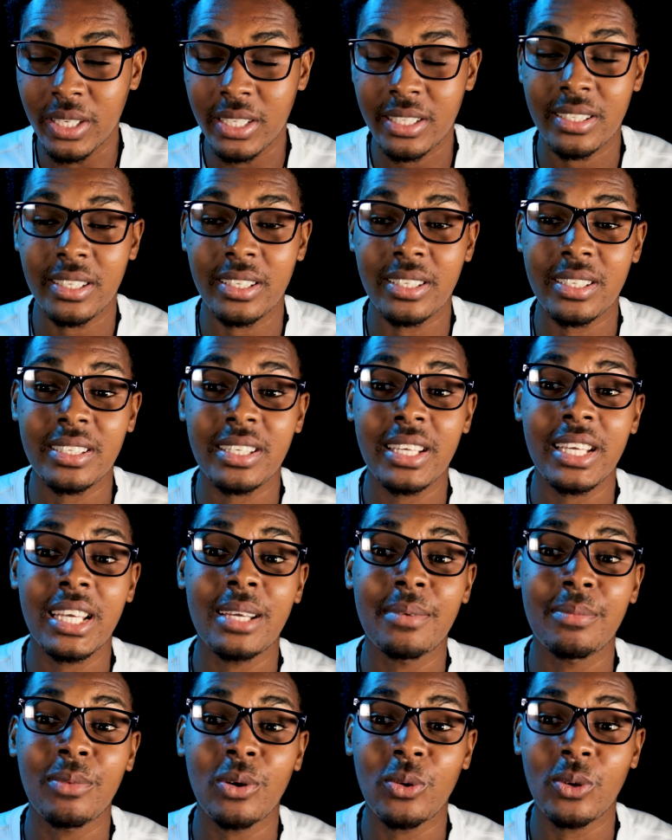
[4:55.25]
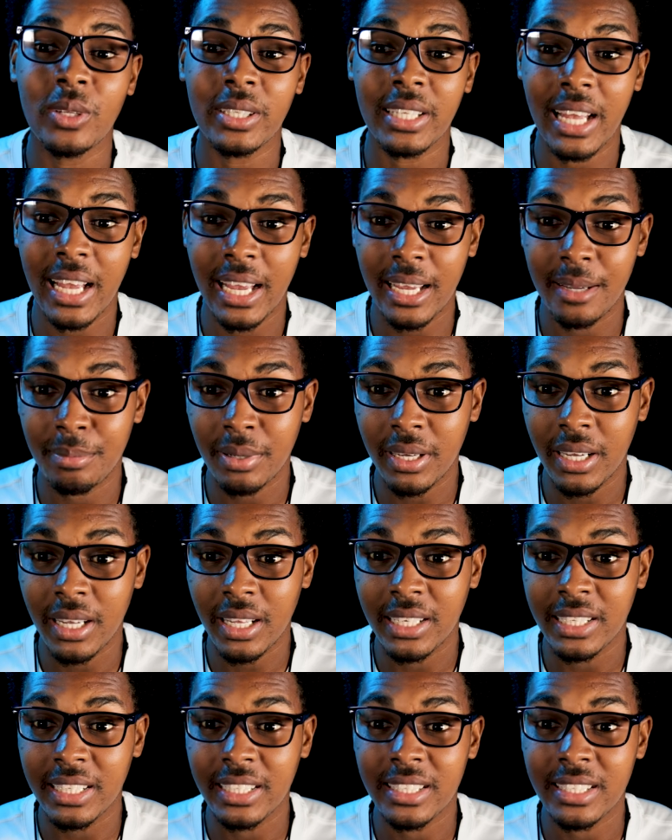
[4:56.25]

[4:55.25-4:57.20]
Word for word: It's the same old iPad,